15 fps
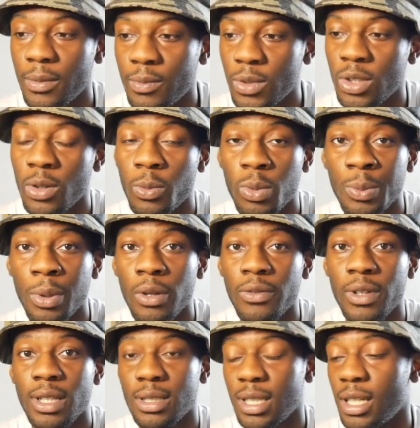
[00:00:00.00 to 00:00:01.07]
We both
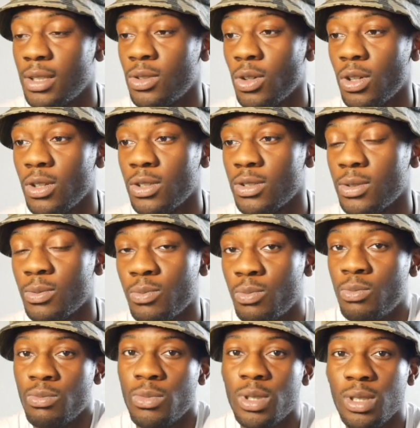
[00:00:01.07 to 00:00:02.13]
get $10,
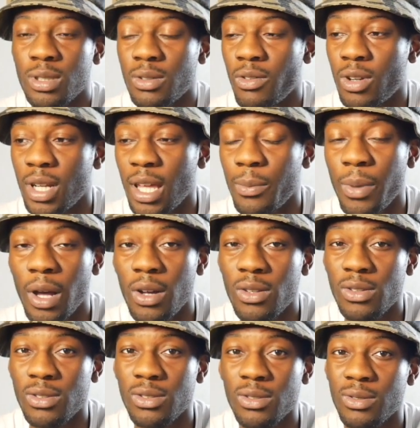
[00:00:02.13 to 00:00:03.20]
which is around
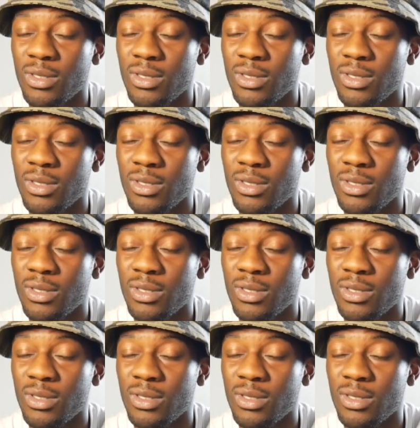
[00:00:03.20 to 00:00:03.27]
£8.